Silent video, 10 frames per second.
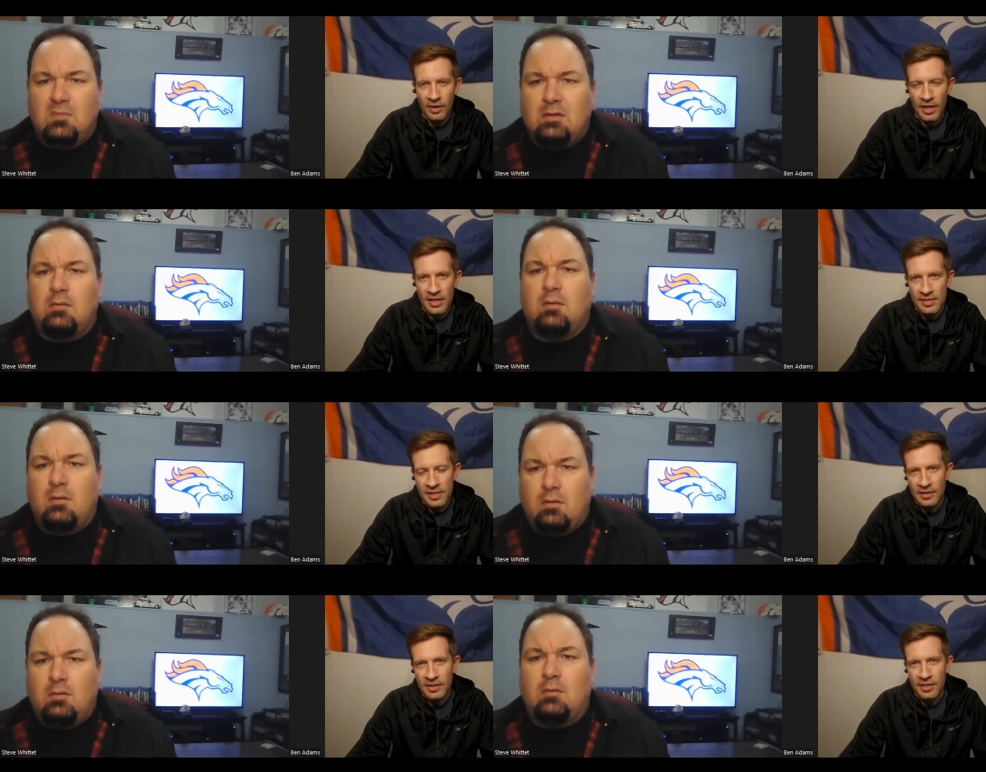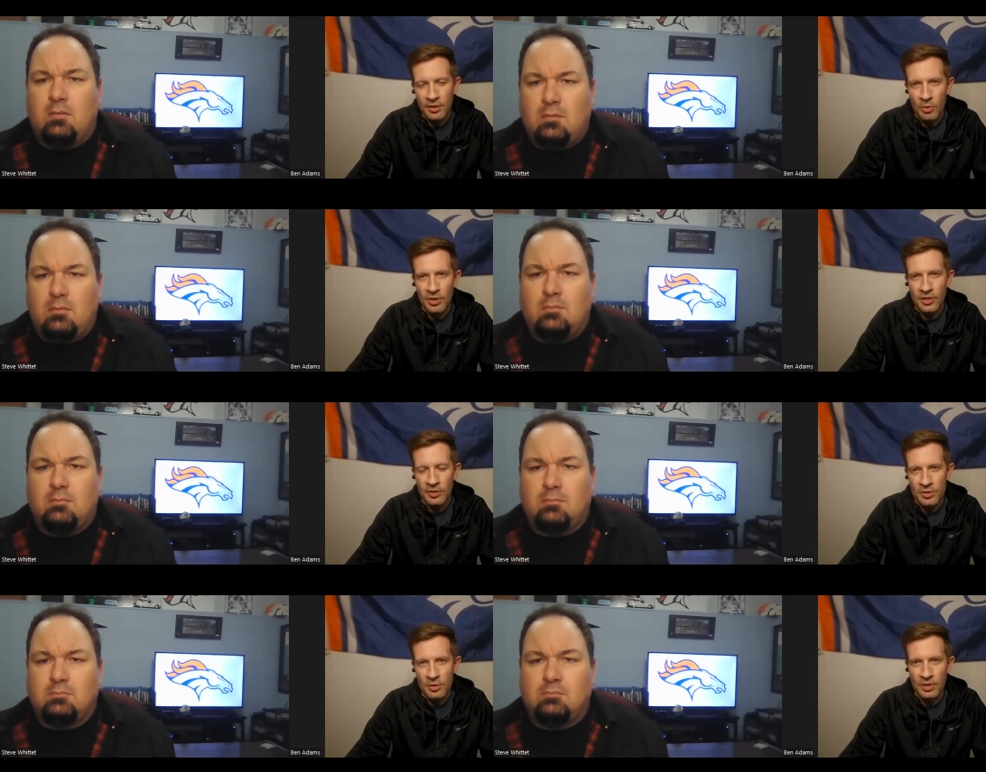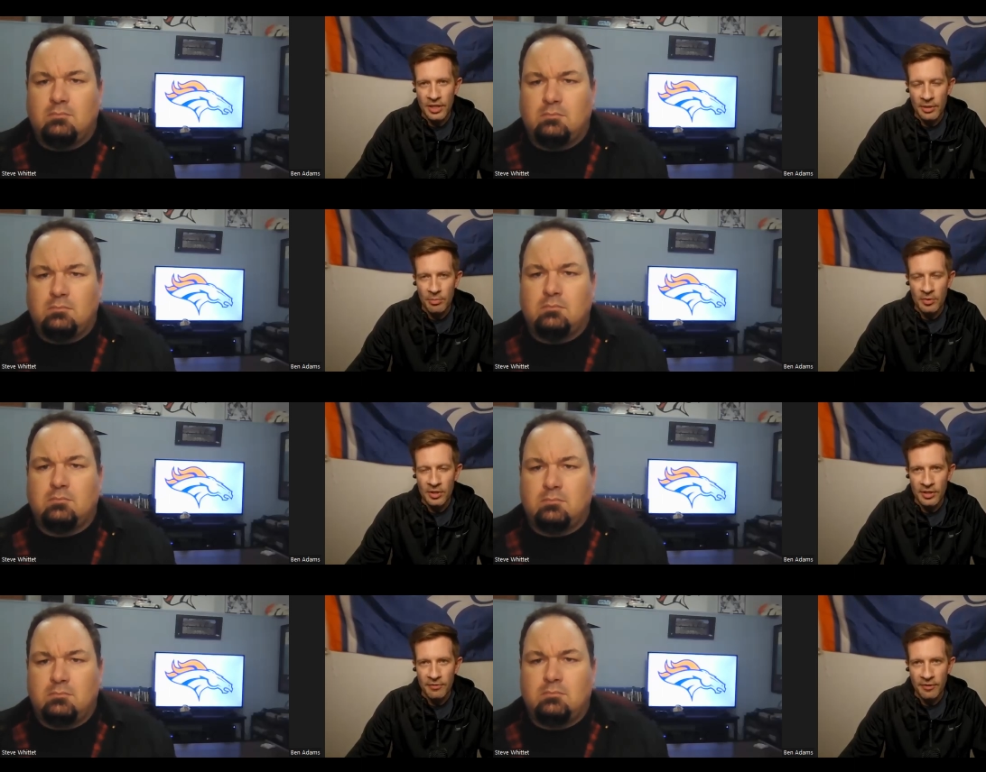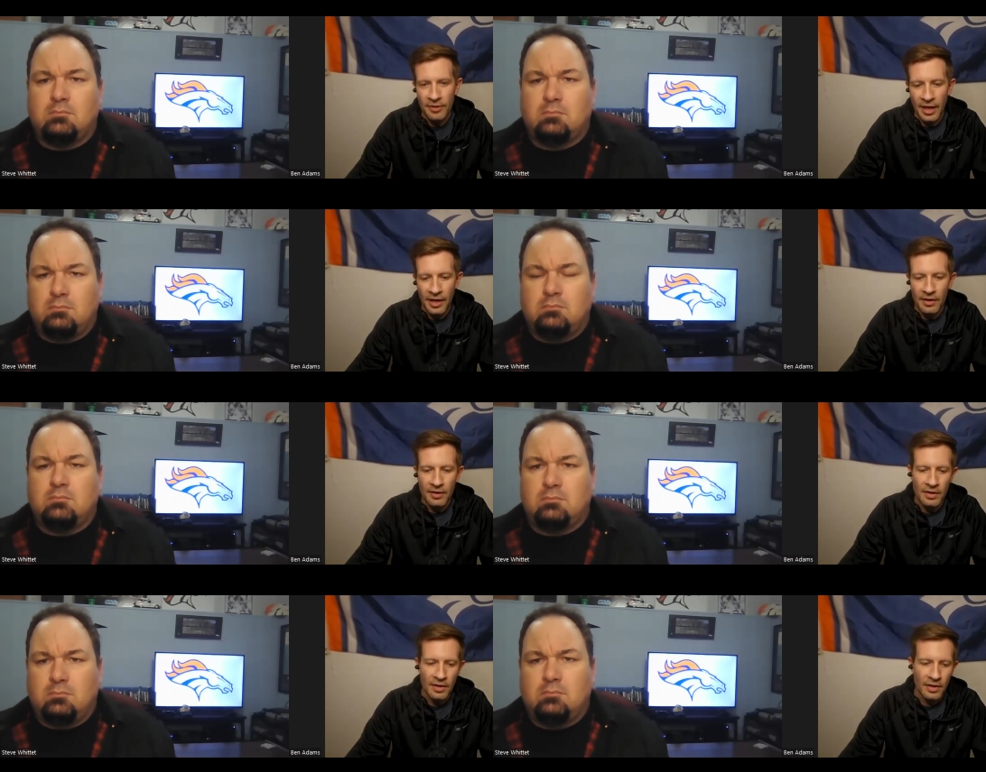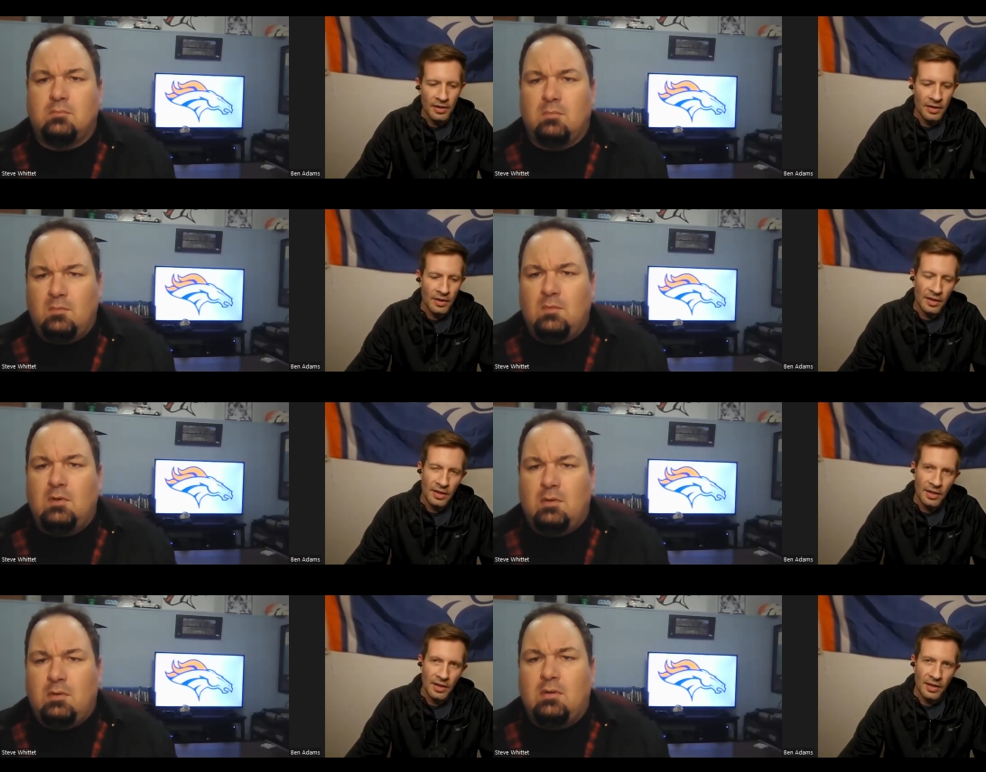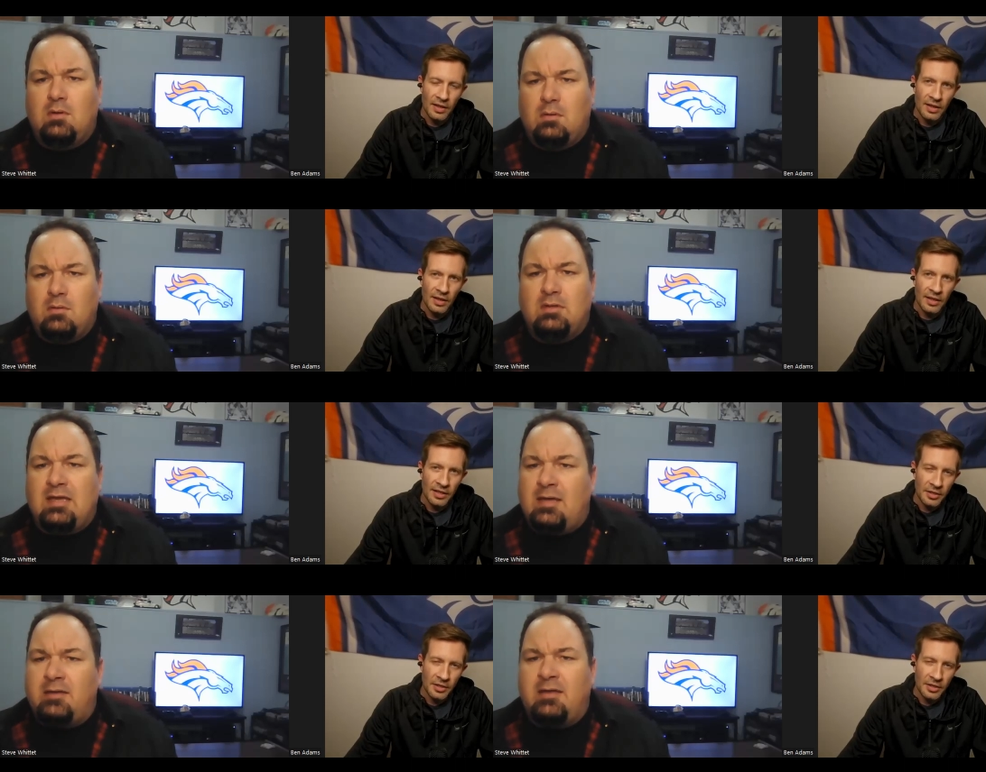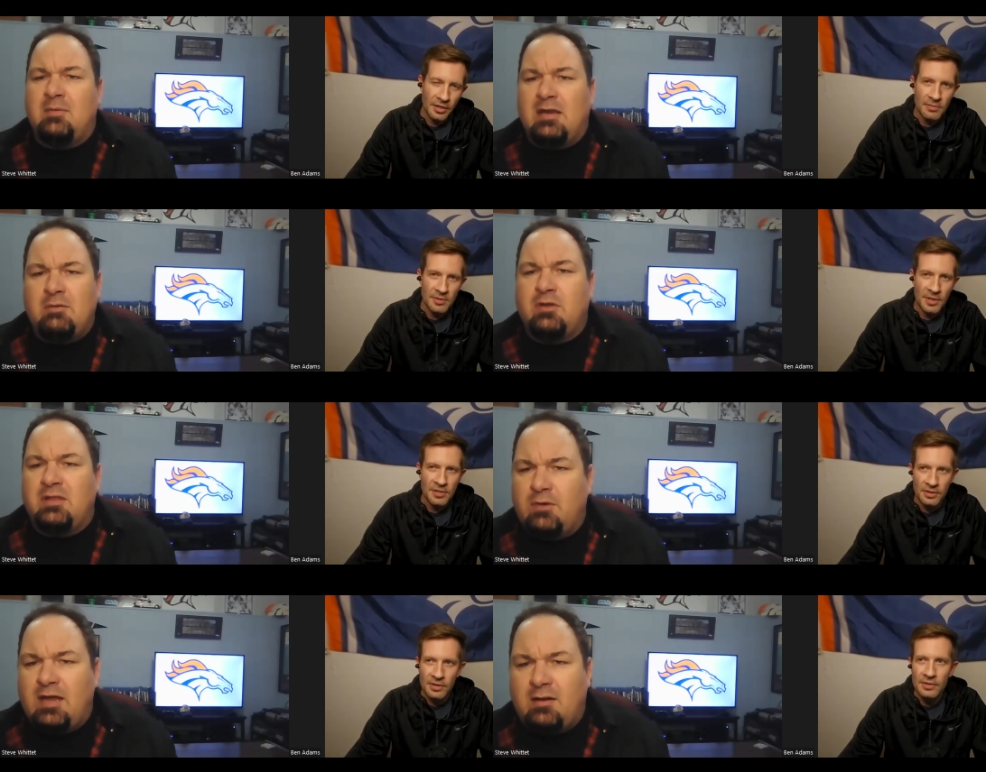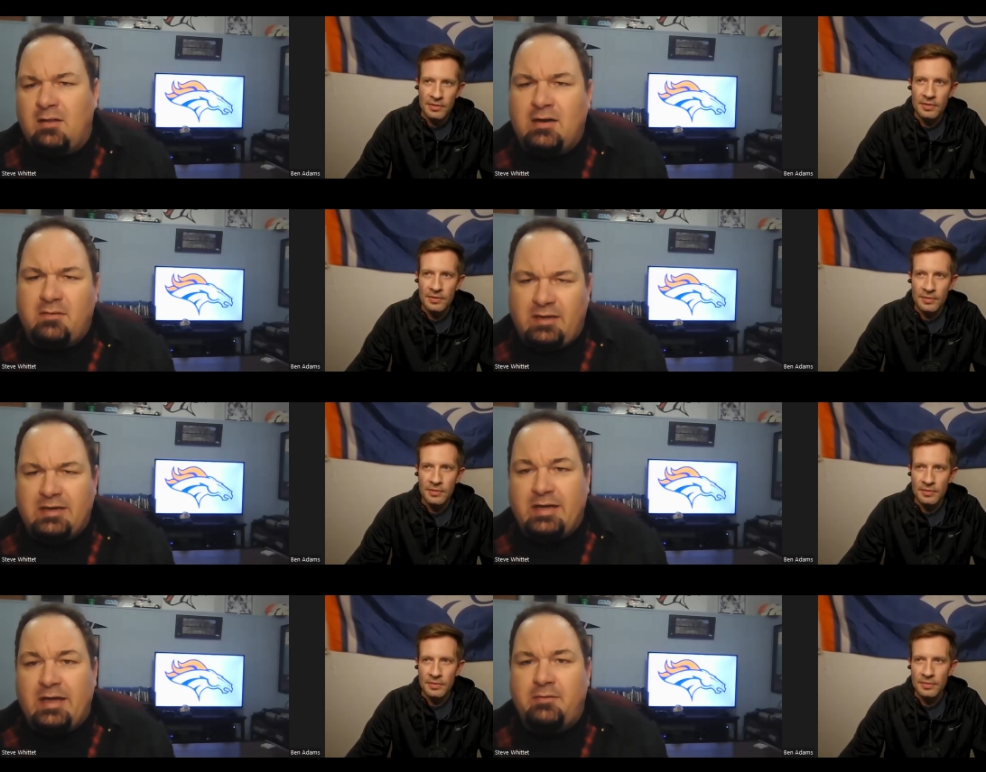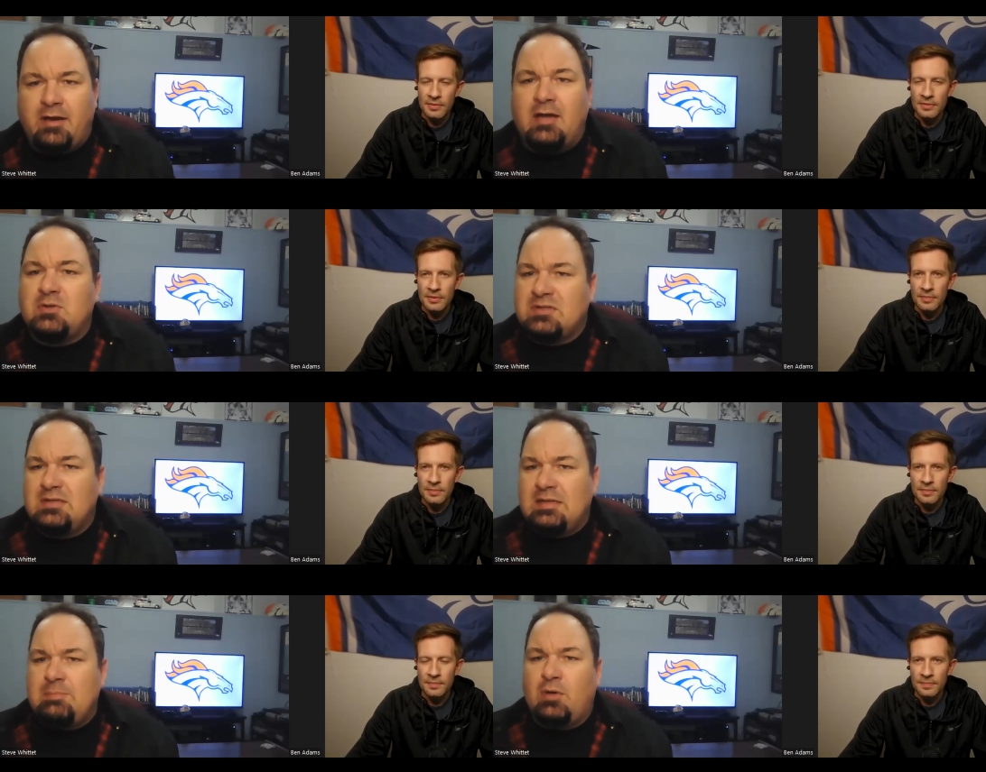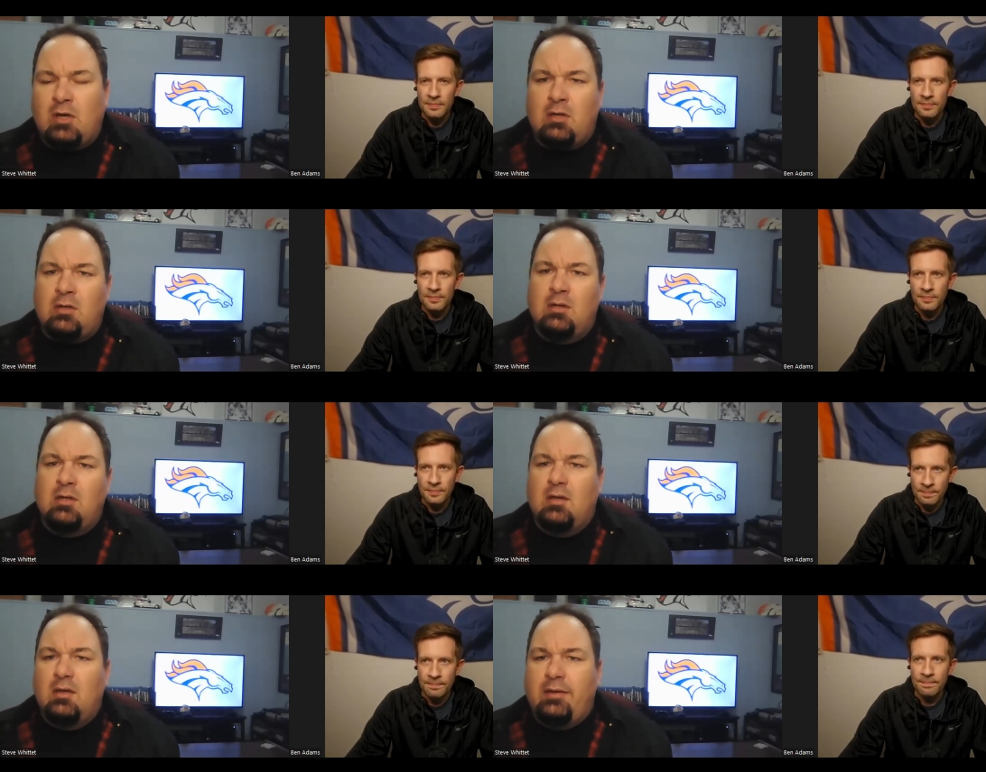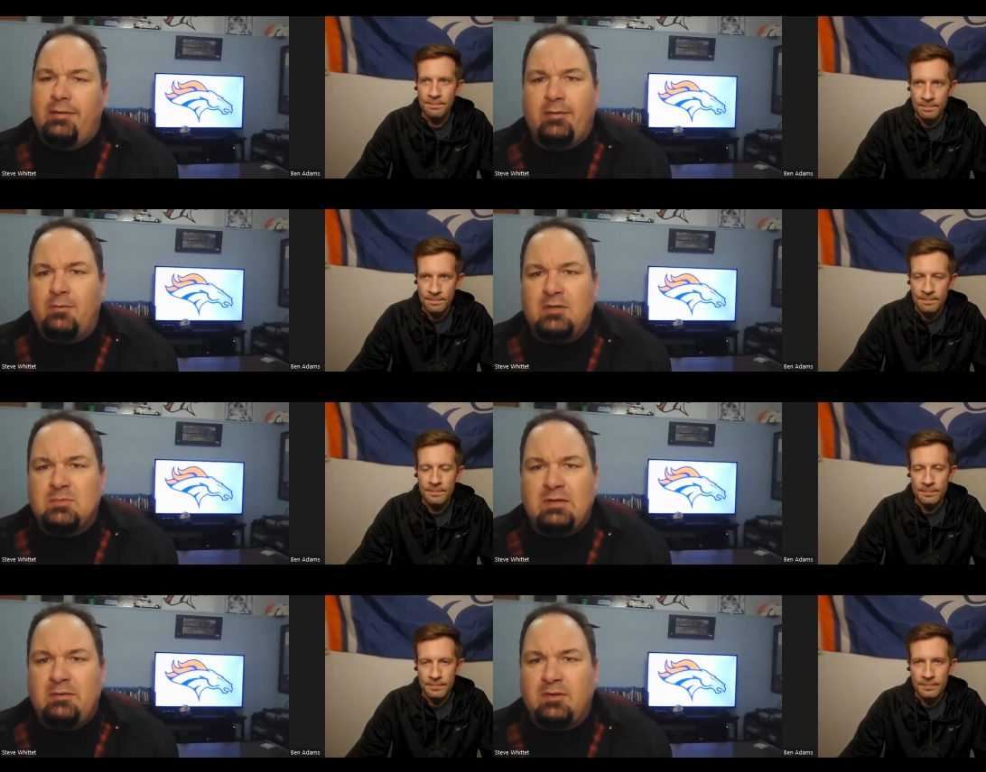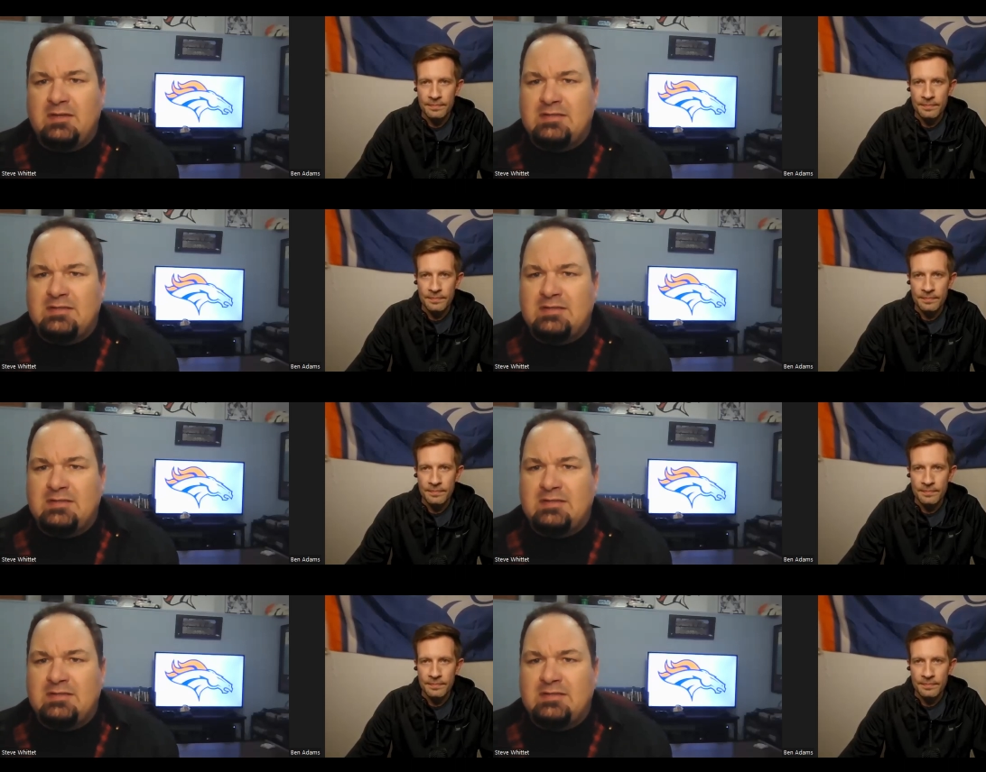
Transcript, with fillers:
Speaker 1: how guys take the year one, year two leap. We're looking for that. Yeah, and he, I mean, he really ran a lot
Speaker 2: of like nine routes, the deep ball, mm-hmm. and otherwise we didn't really